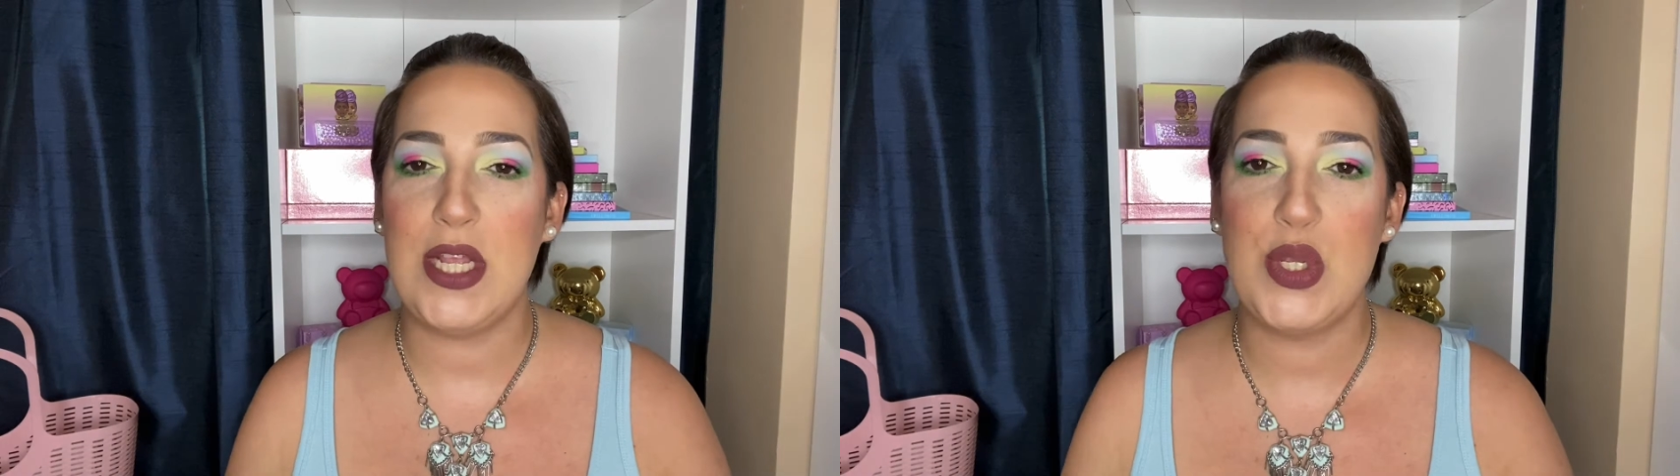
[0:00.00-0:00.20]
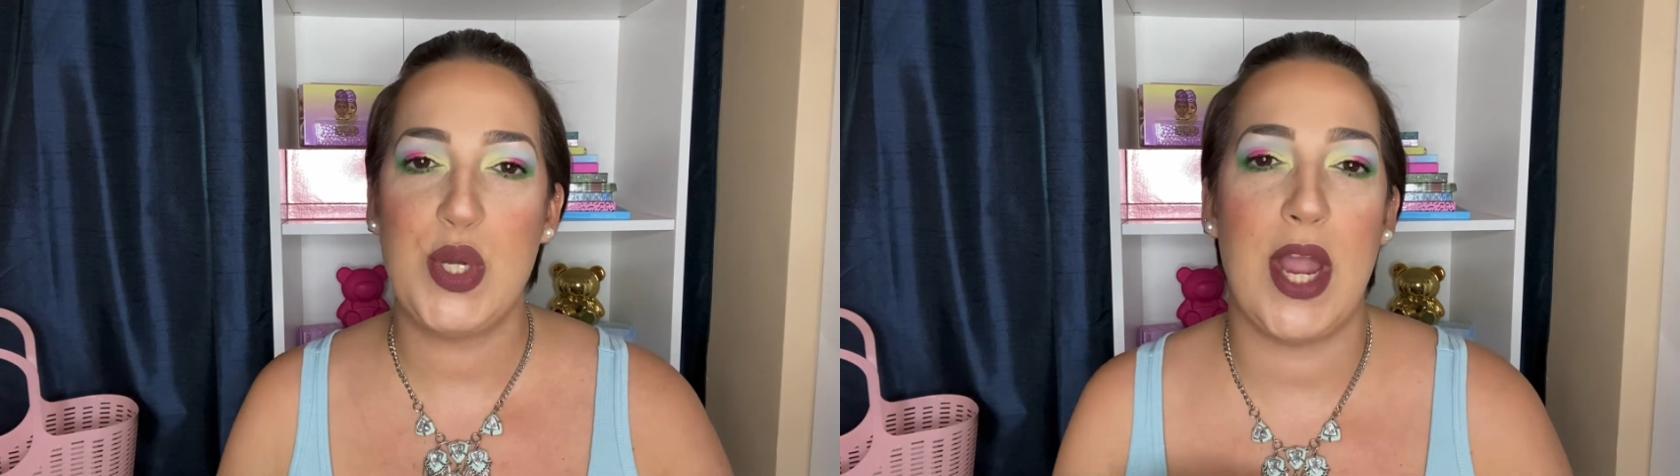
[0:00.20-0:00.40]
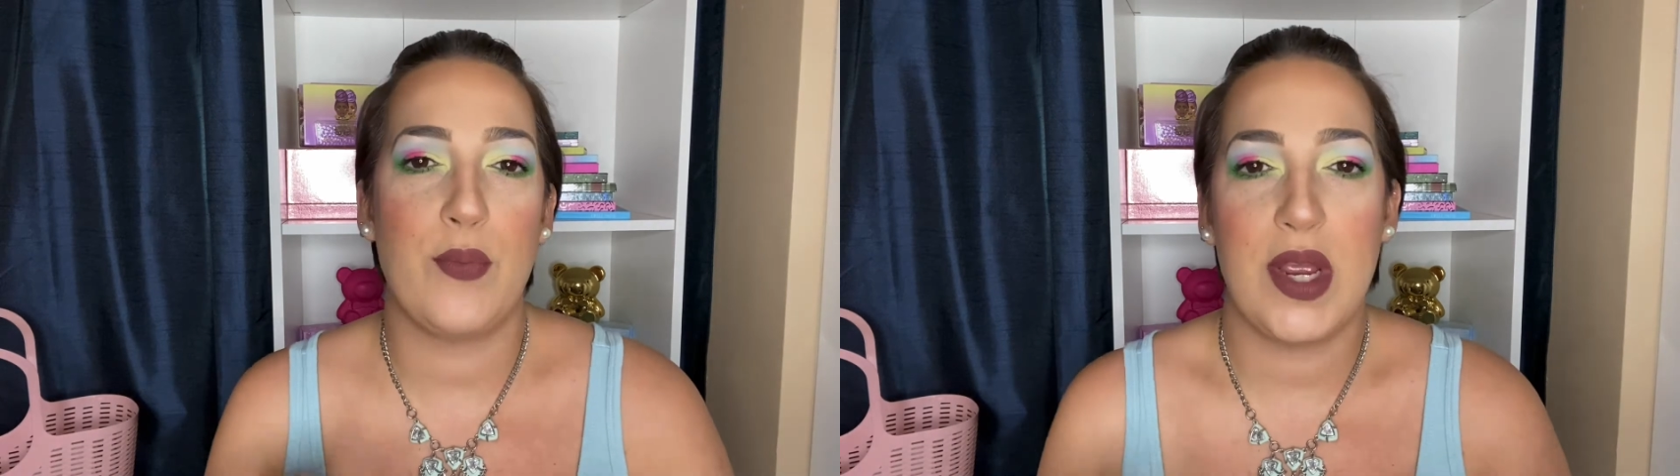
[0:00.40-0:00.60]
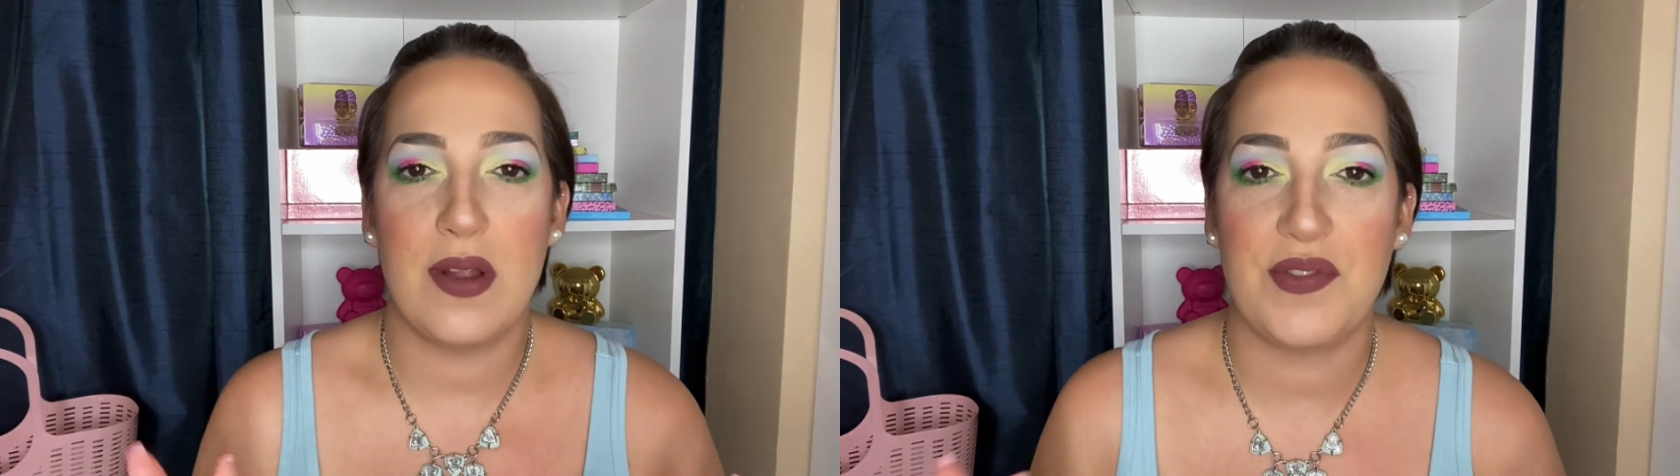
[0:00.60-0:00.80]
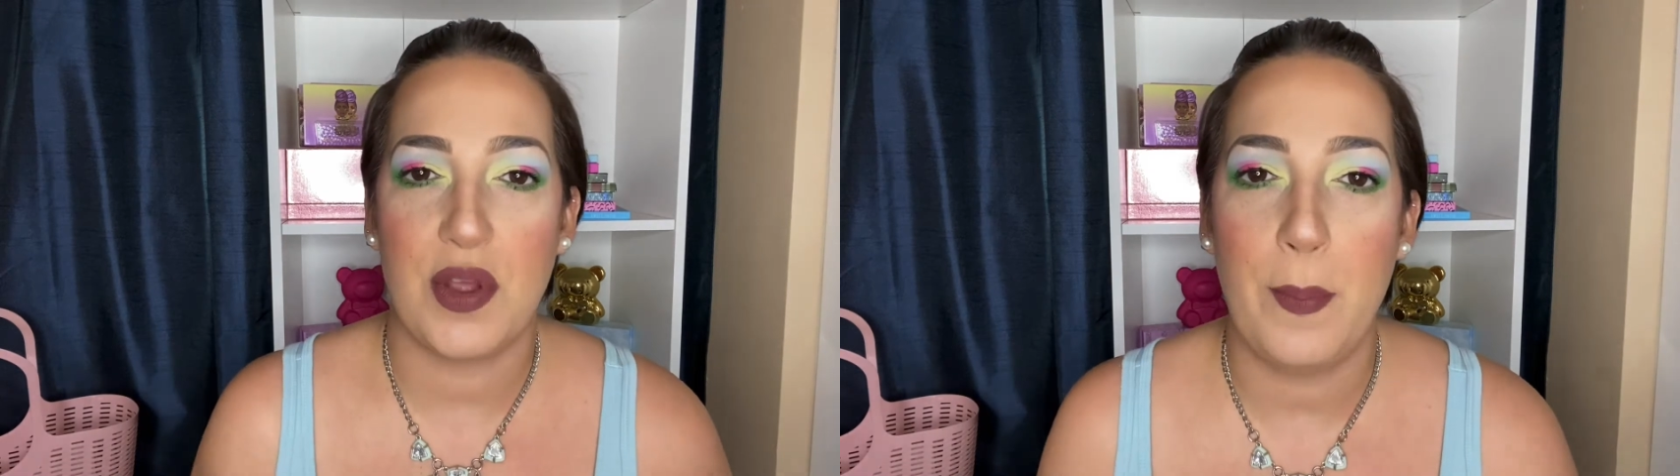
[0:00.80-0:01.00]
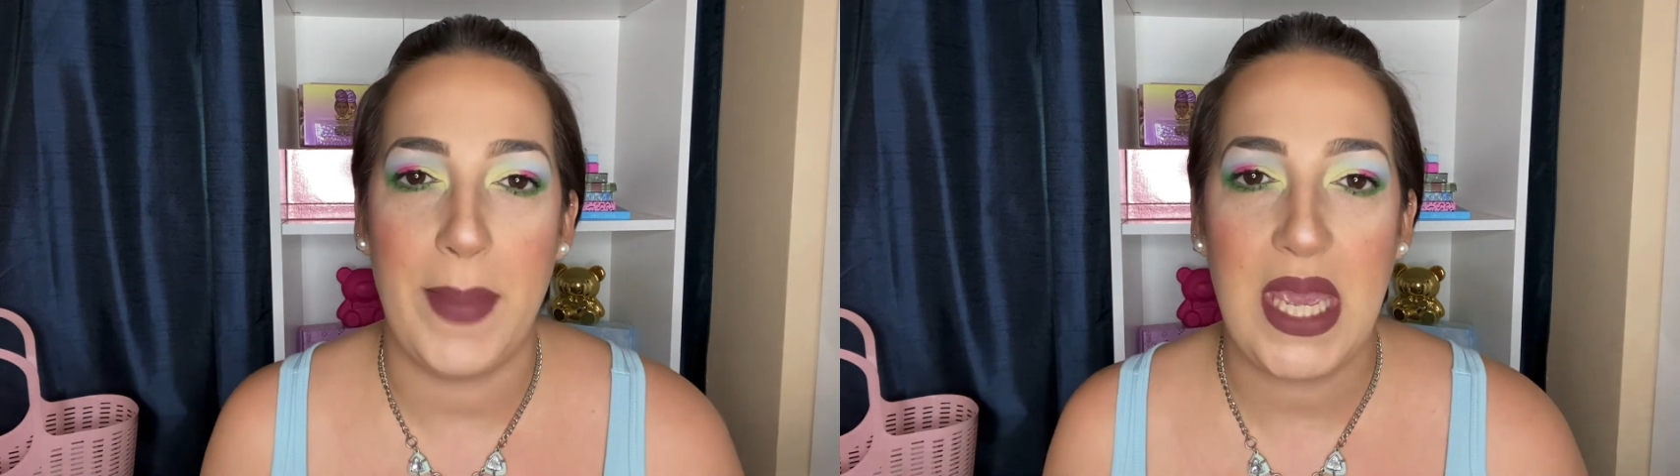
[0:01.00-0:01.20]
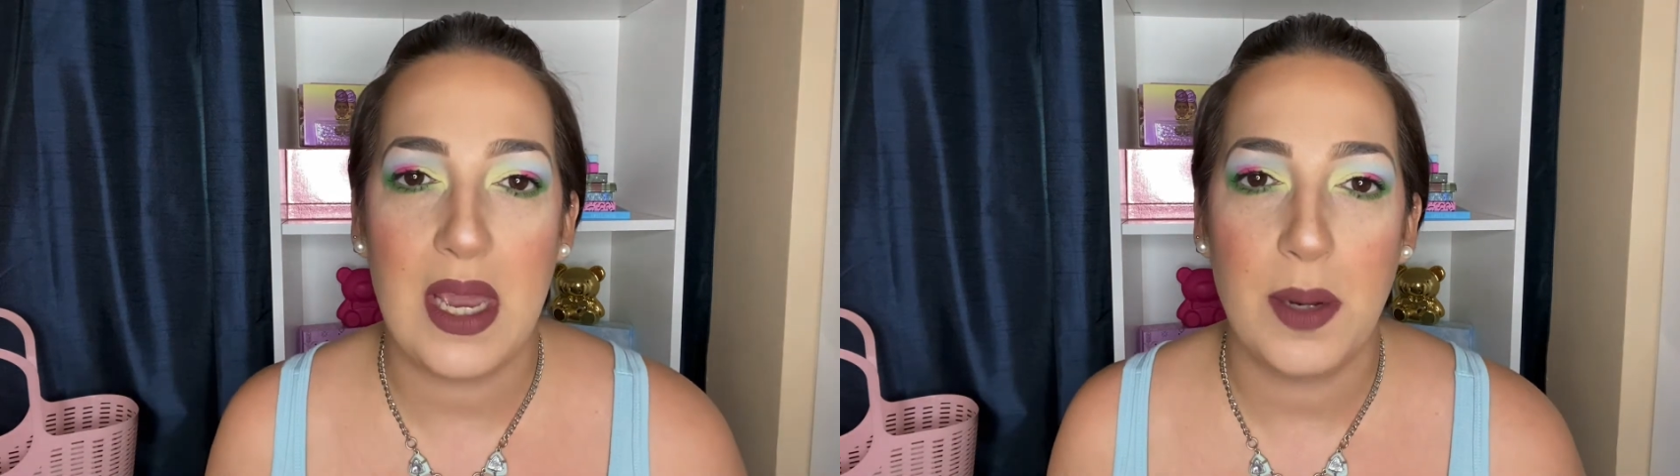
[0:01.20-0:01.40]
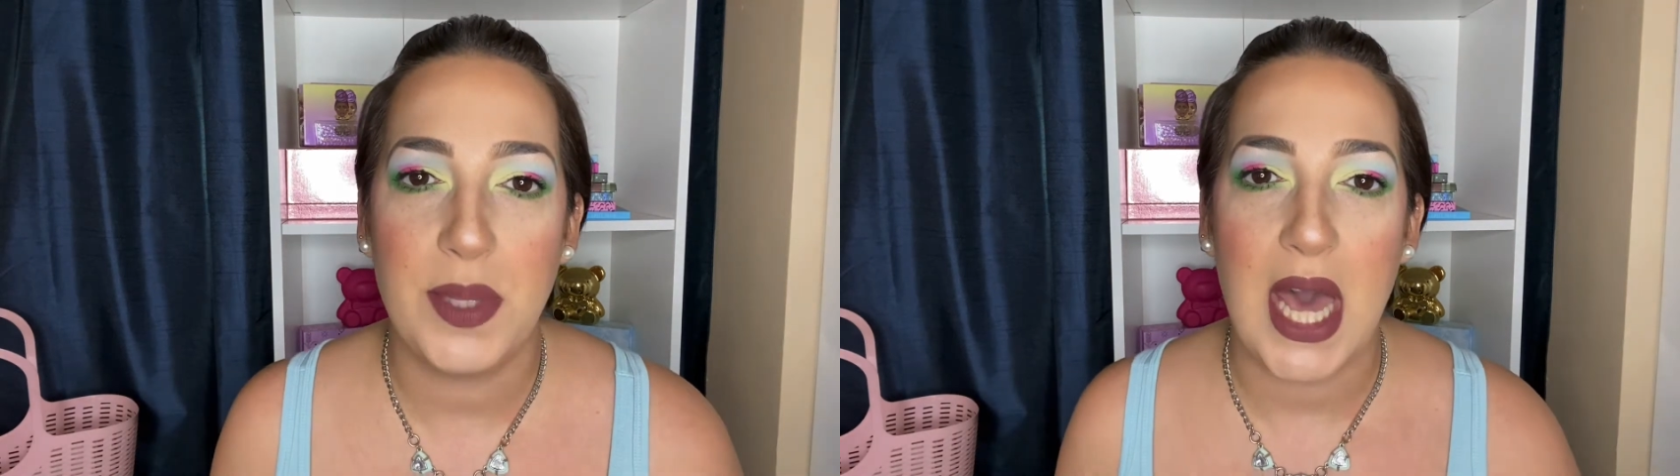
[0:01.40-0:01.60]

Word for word: to get rid of some makeup